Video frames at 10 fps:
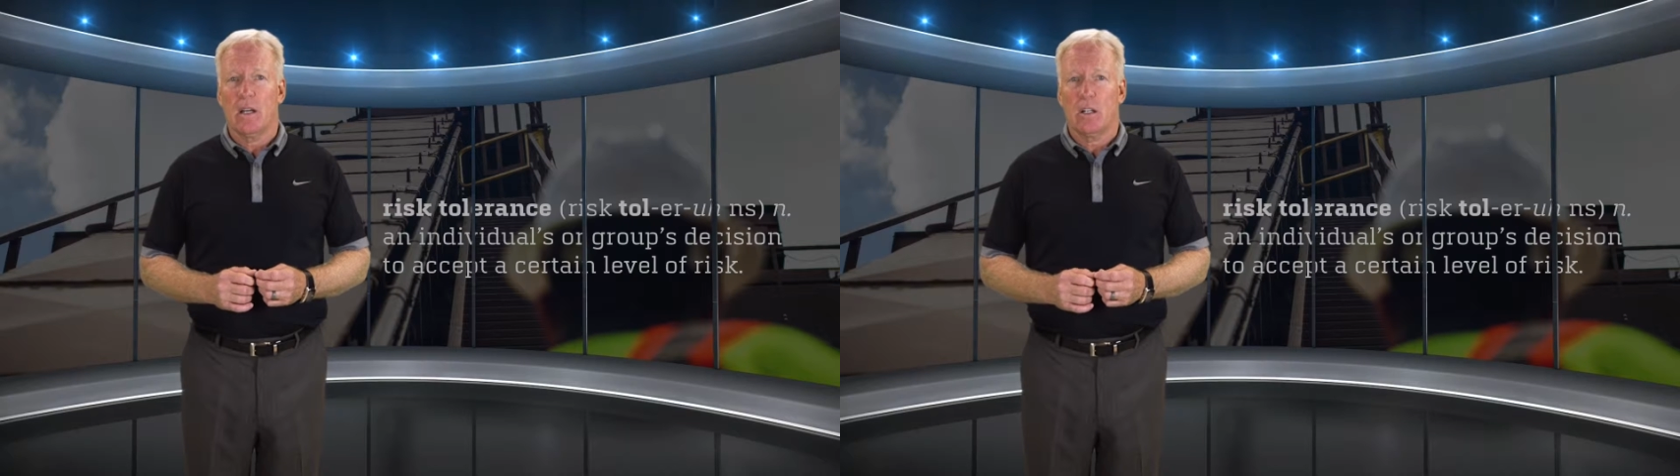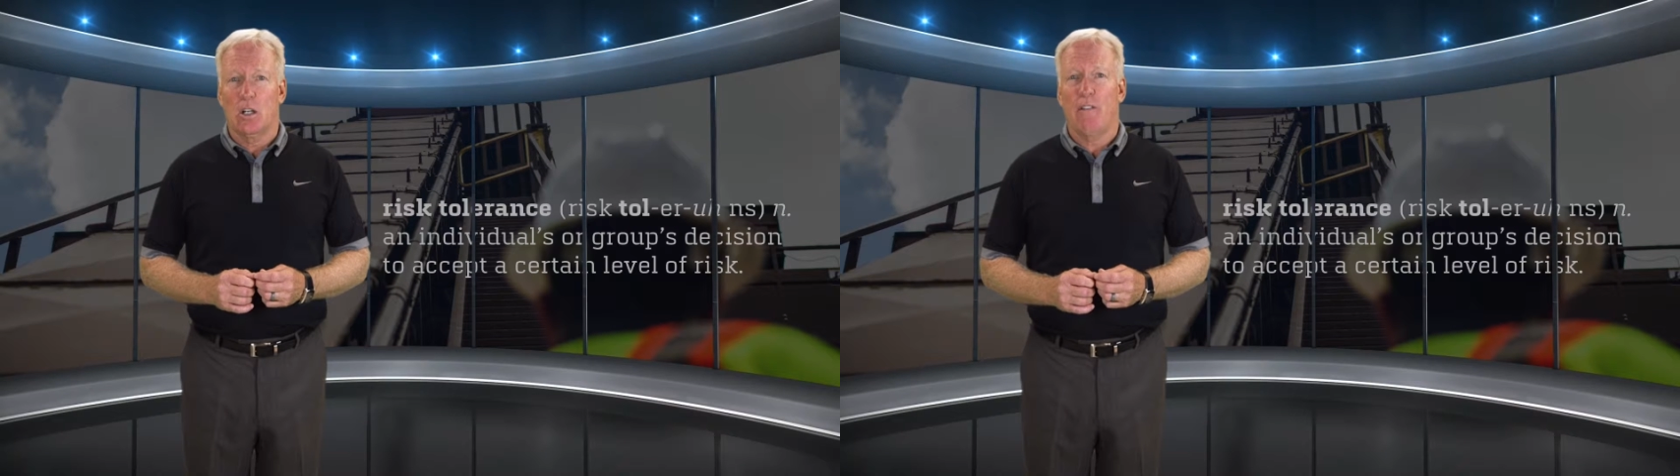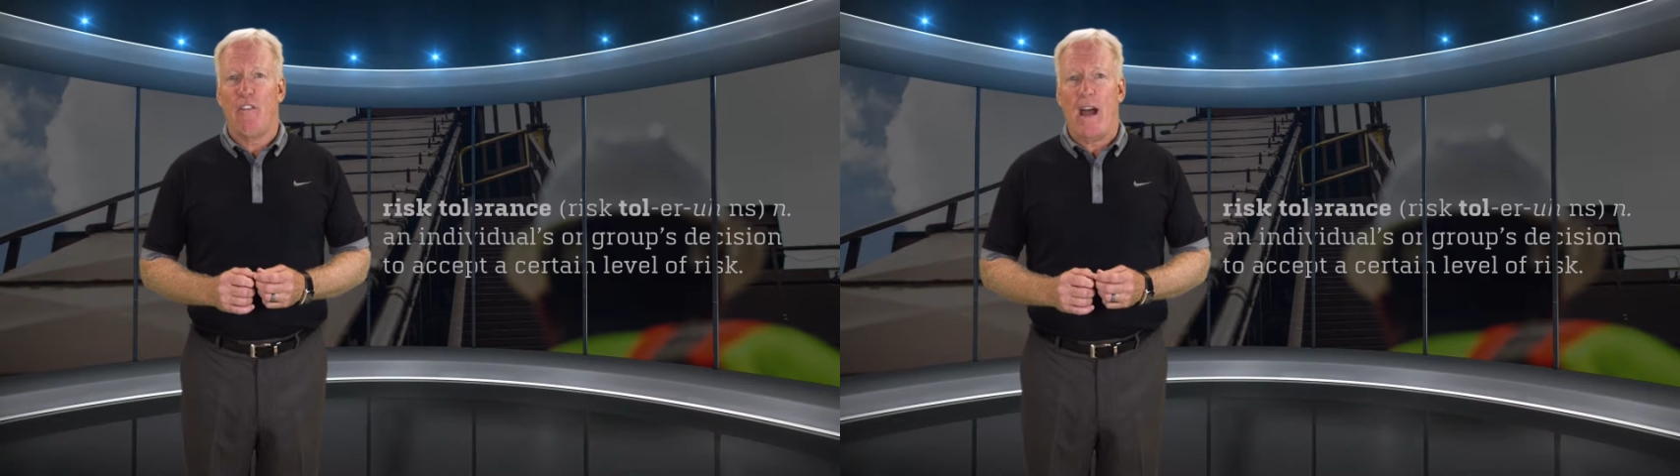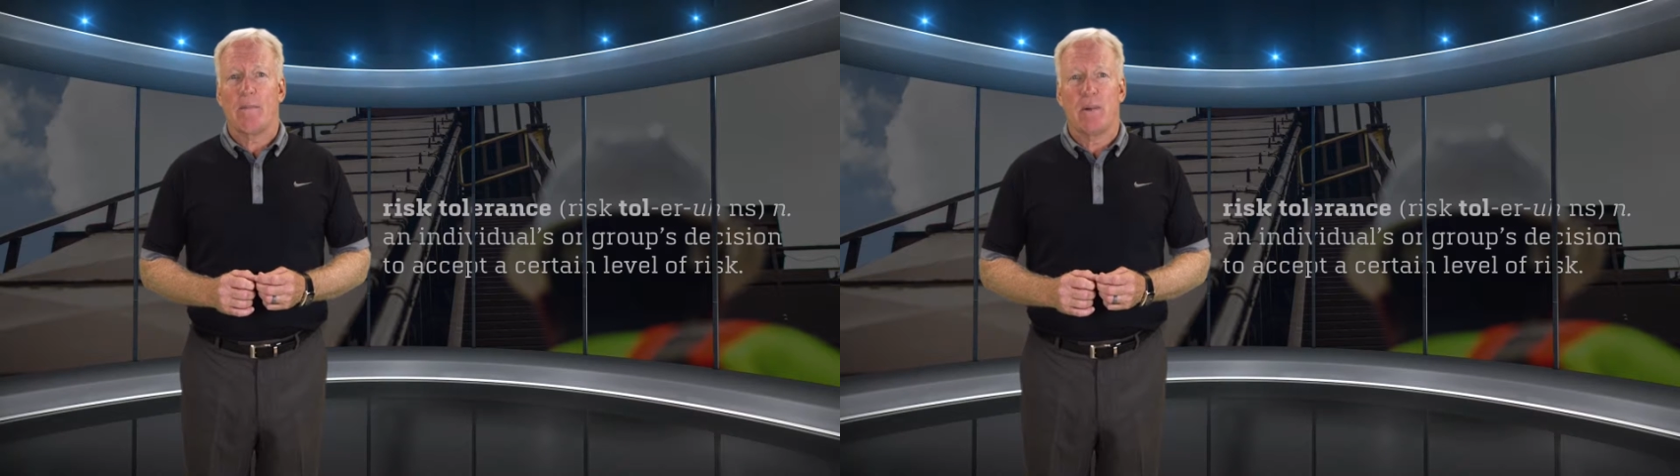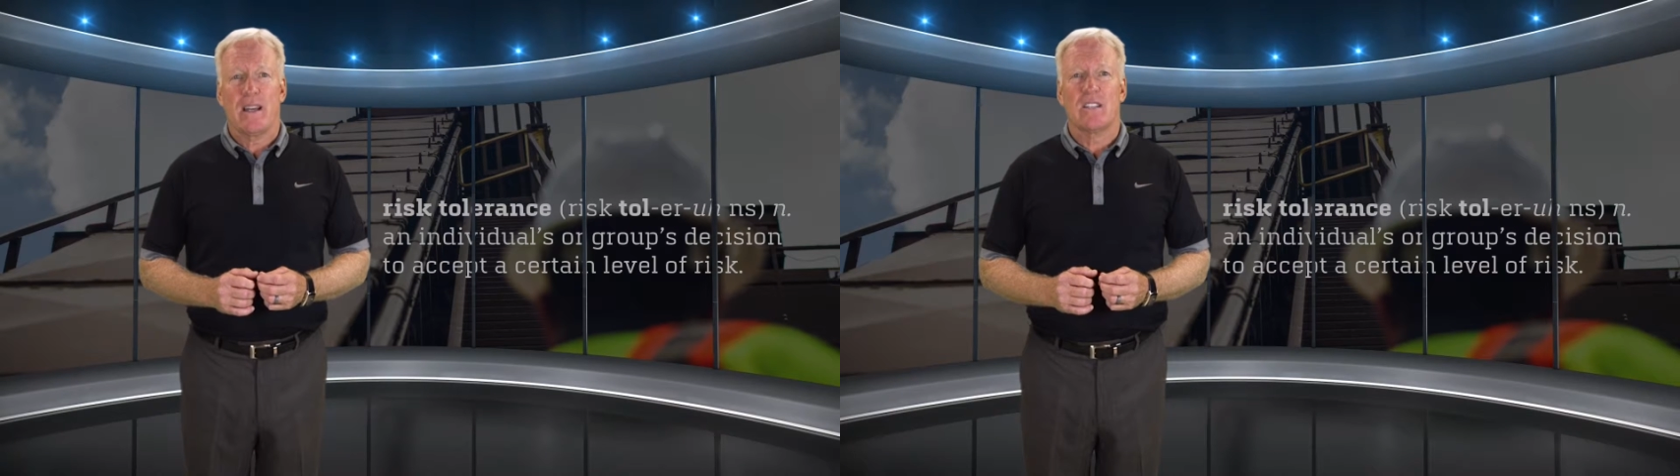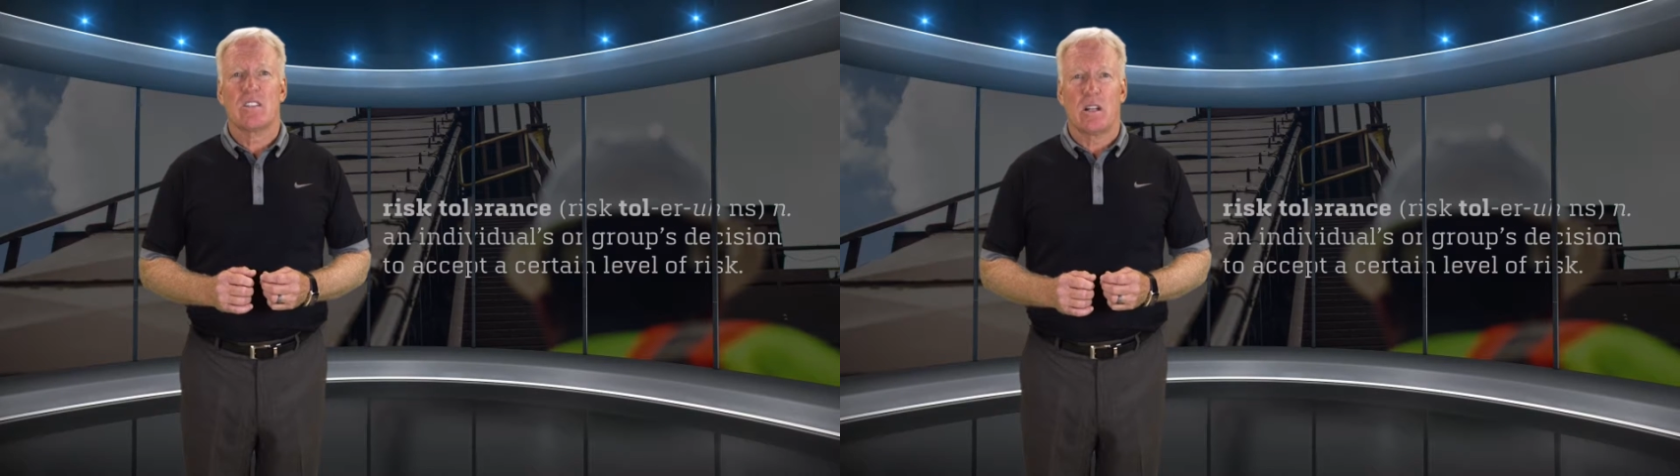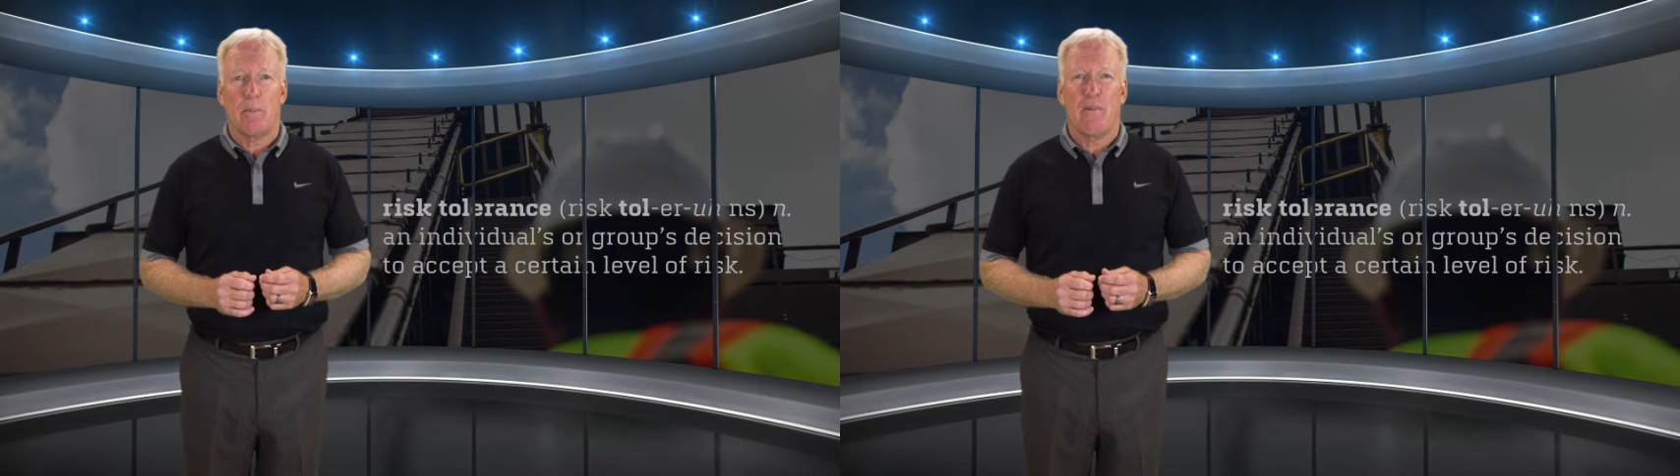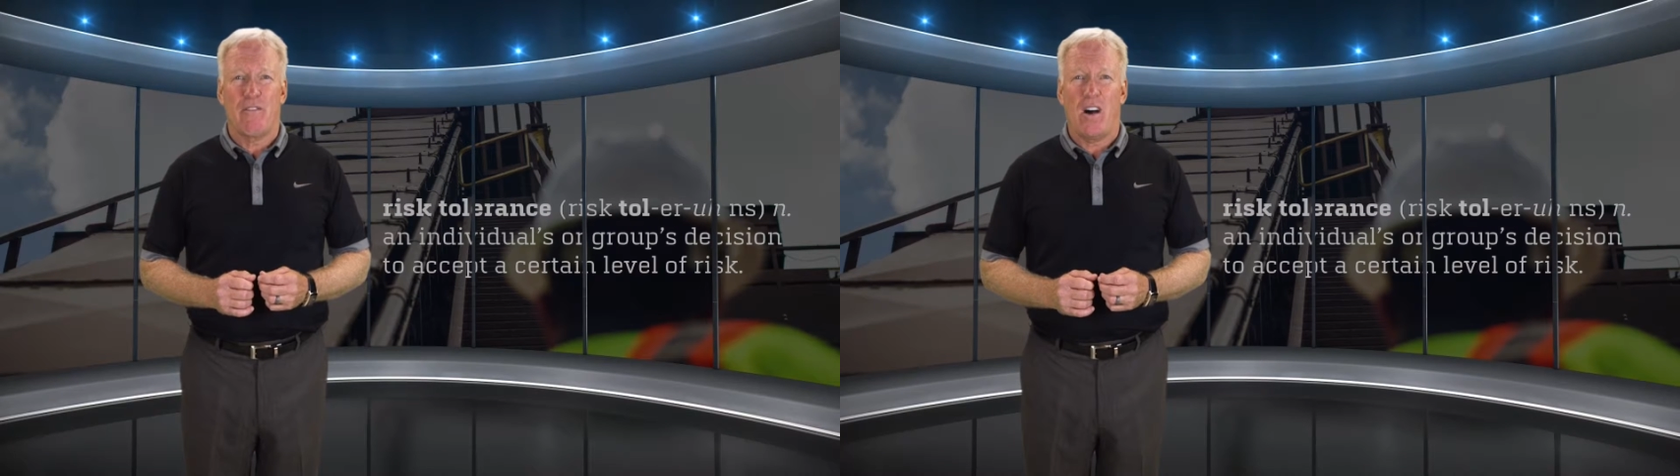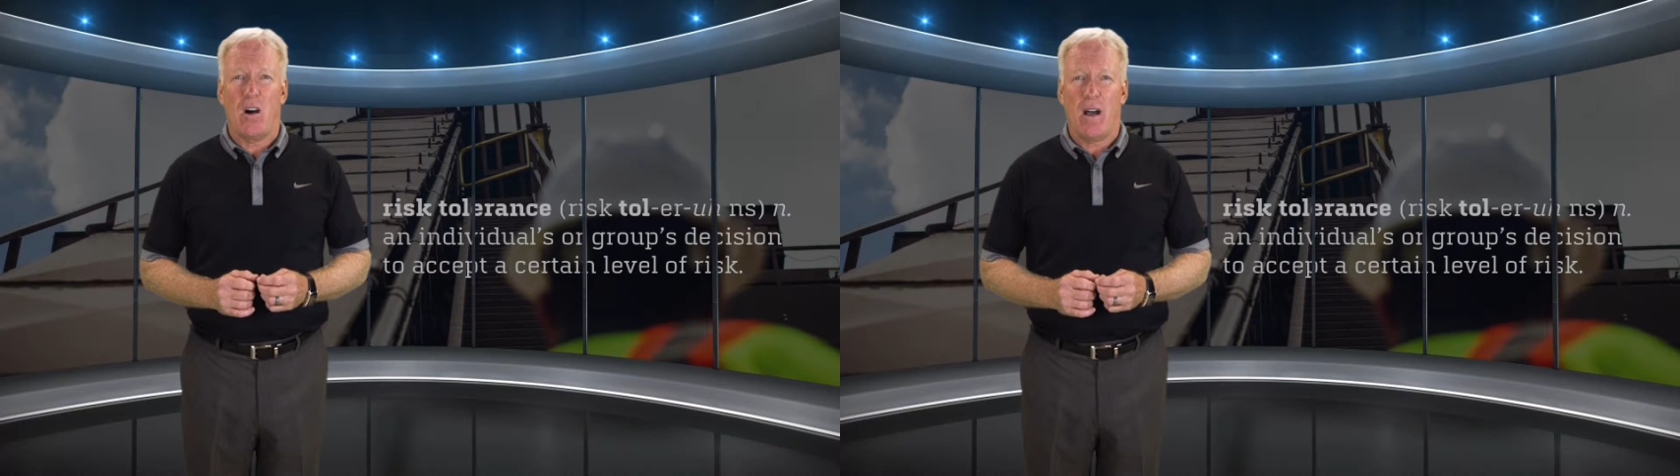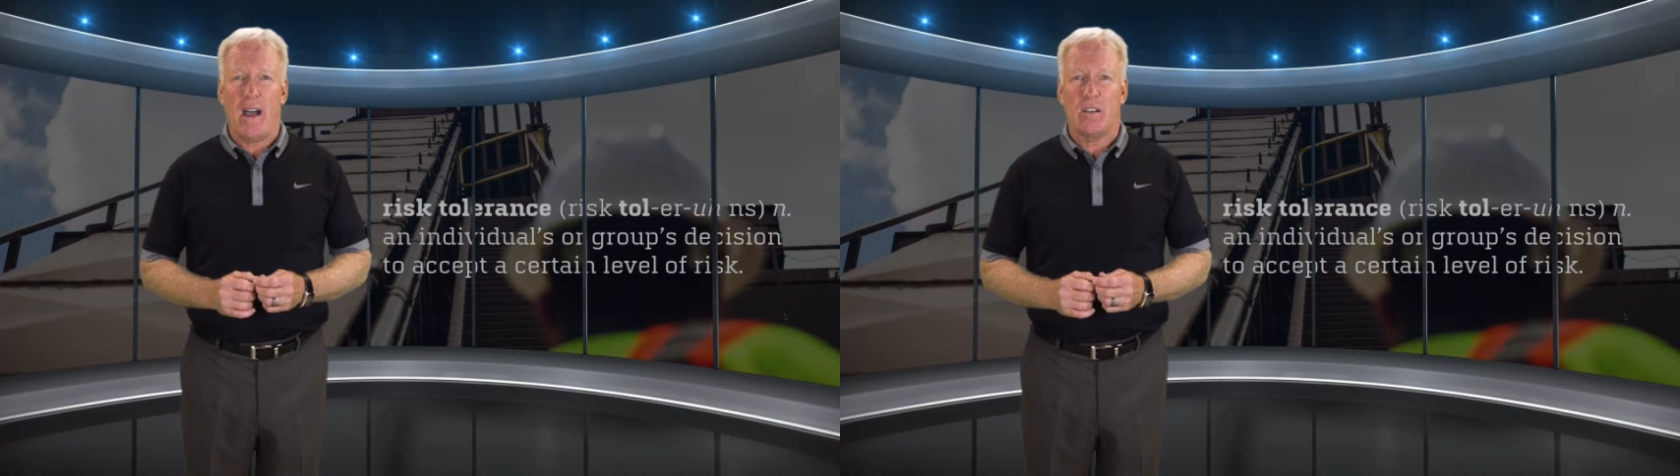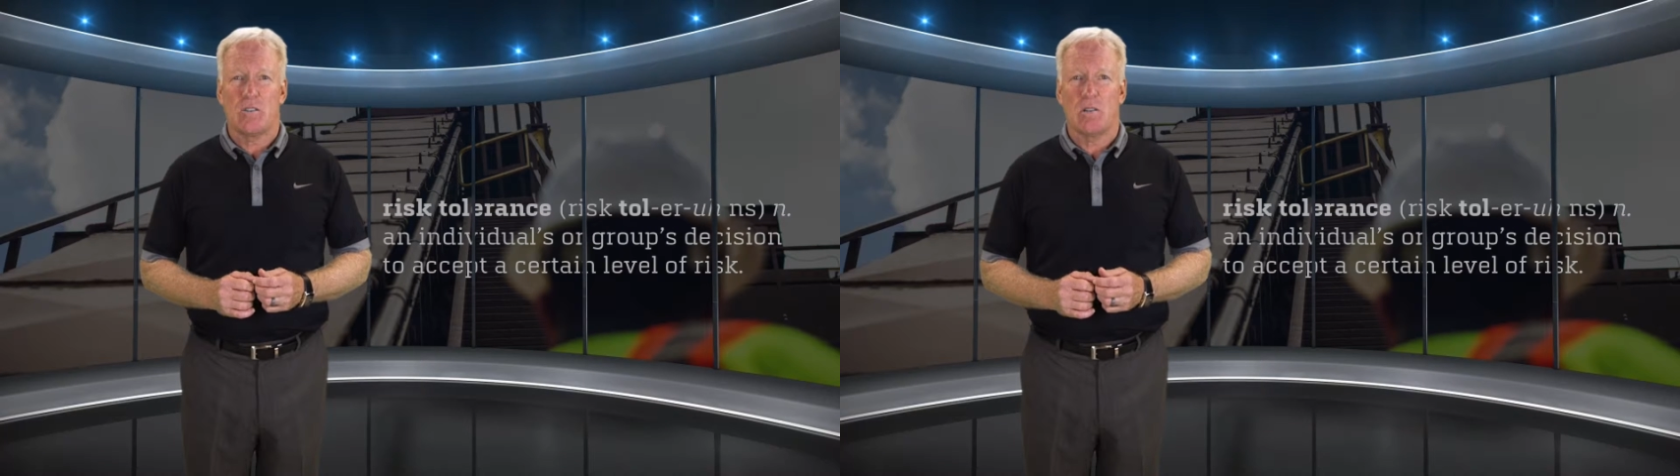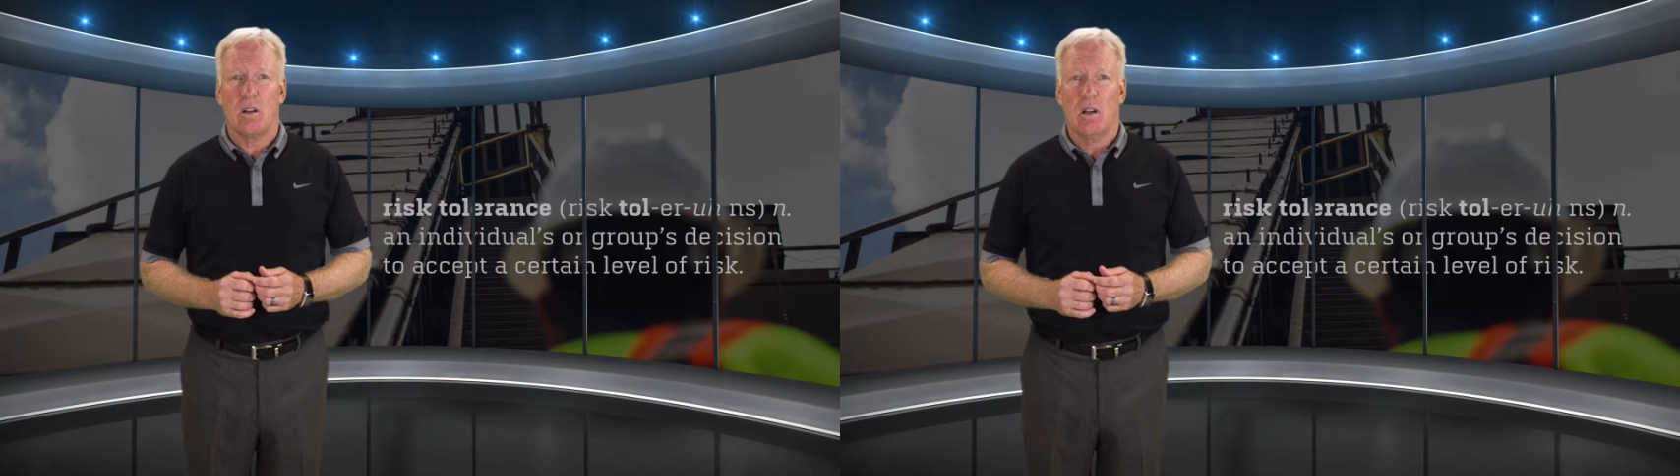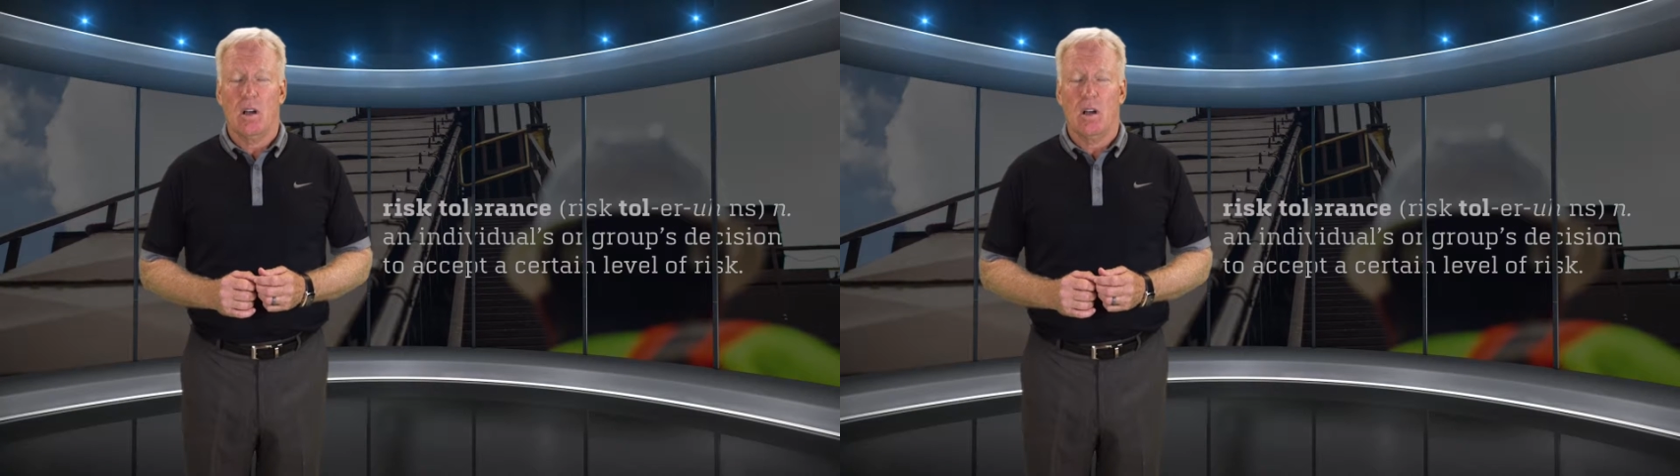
could in fact be a slip and fall hazard,